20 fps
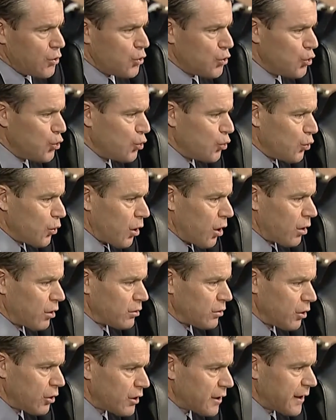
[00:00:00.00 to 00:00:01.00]
who are
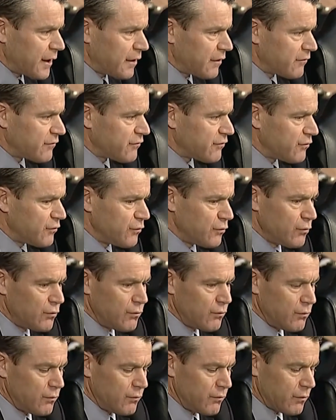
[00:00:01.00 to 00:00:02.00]
looking
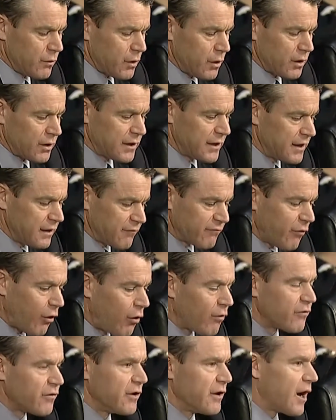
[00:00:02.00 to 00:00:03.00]
to get
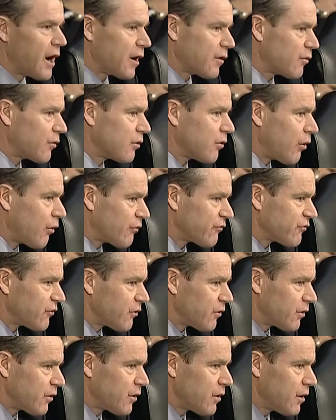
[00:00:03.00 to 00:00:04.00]
involved in
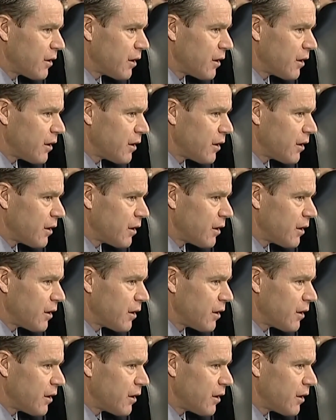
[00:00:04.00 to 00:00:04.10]
aquaculture